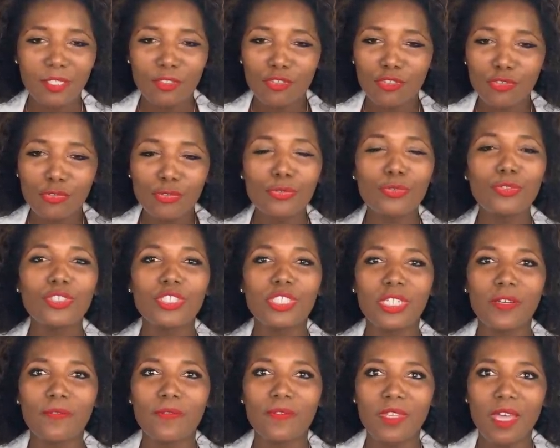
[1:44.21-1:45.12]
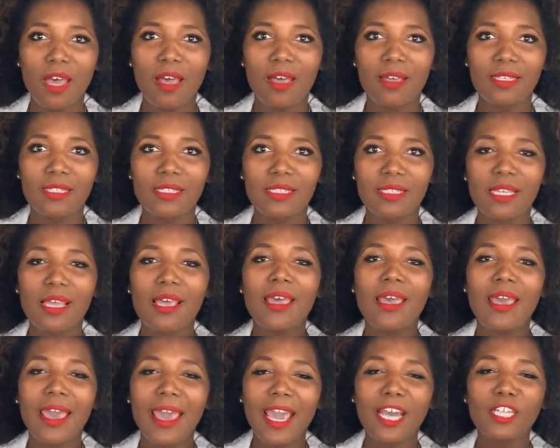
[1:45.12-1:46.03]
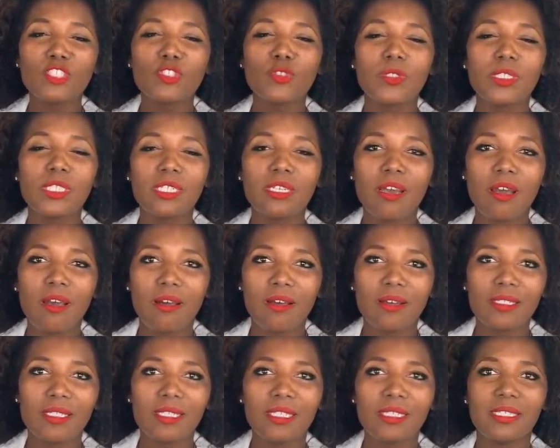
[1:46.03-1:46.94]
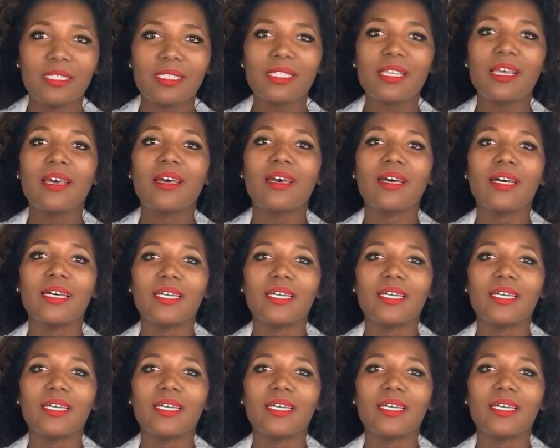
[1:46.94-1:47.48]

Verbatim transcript: intrusion of thoughts actually causes